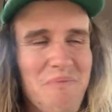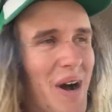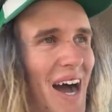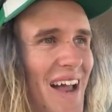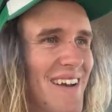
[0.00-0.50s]

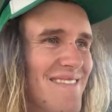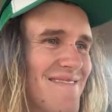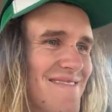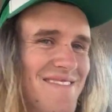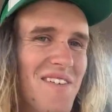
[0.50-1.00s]
But
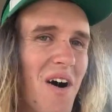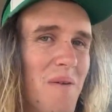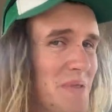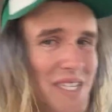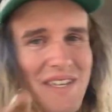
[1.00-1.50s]

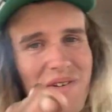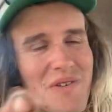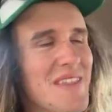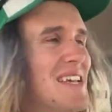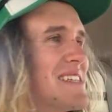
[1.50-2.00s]
I'm busy
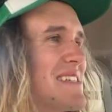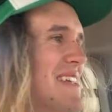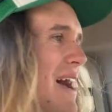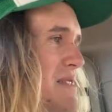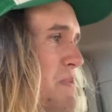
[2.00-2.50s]
doing this,
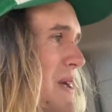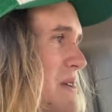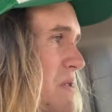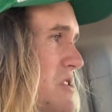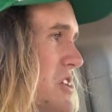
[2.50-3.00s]
Dad's been
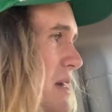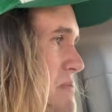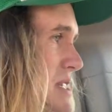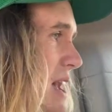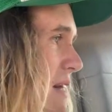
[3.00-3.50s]
doing
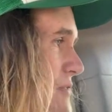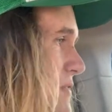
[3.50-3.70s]
sheep stuff,